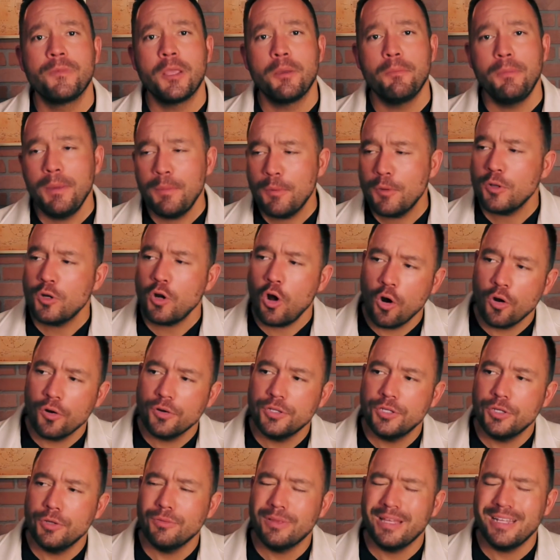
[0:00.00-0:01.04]
People can
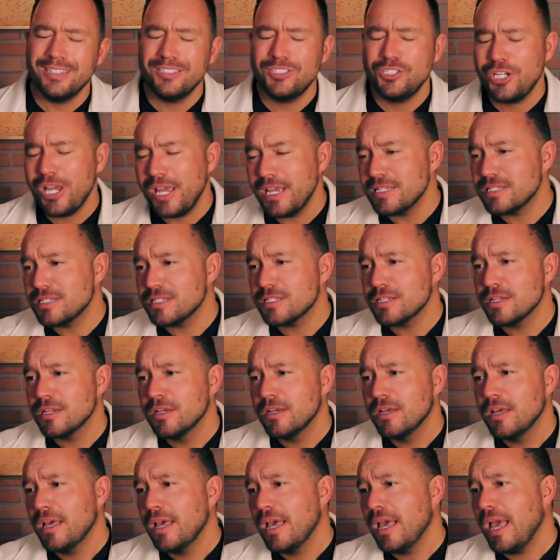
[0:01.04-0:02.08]
argue that Chase,
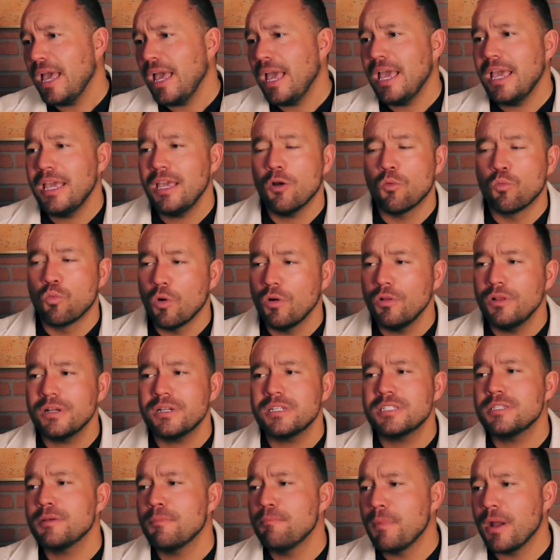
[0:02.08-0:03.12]
a Rolex
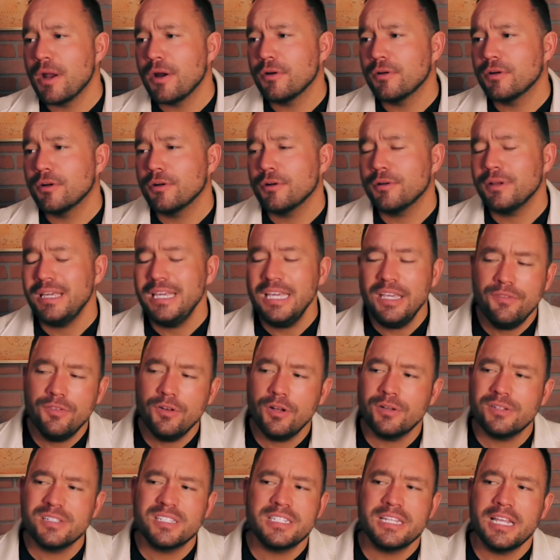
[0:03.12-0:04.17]
Submariner, even
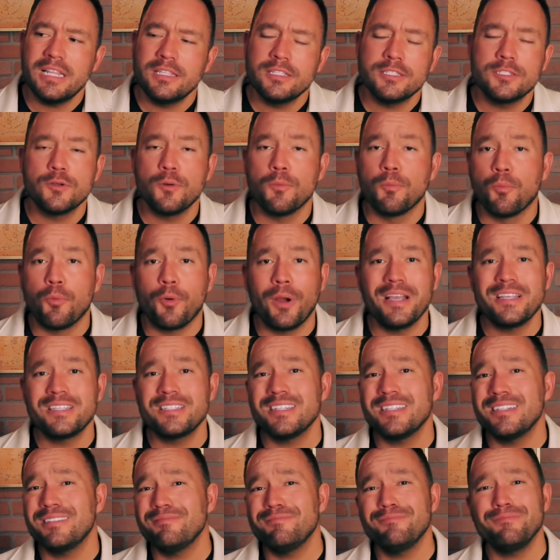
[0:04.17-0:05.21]
on a stainless steel
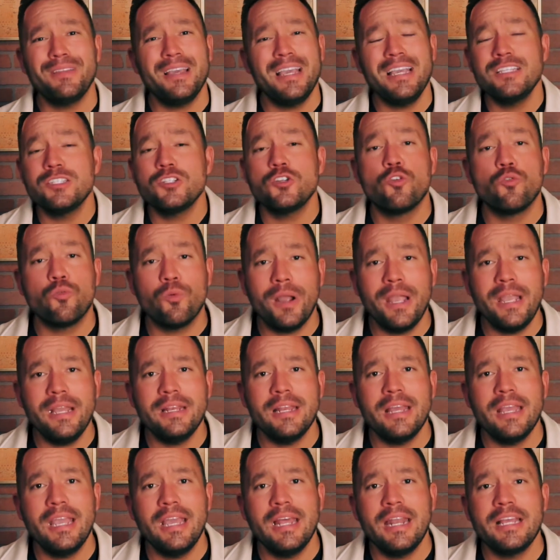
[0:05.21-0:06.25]
bracelet, is
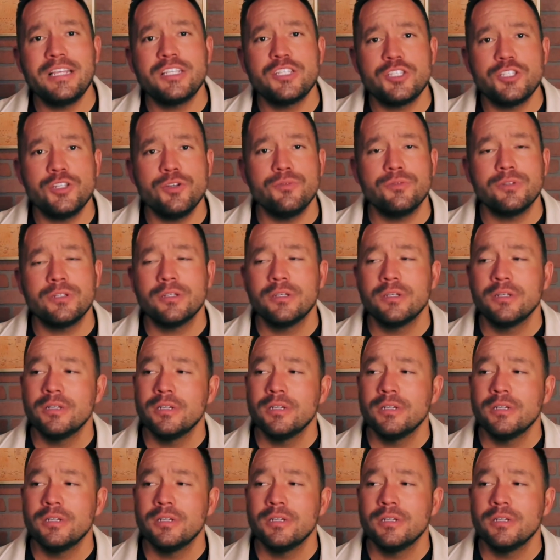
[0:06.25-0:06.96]
great in a suit.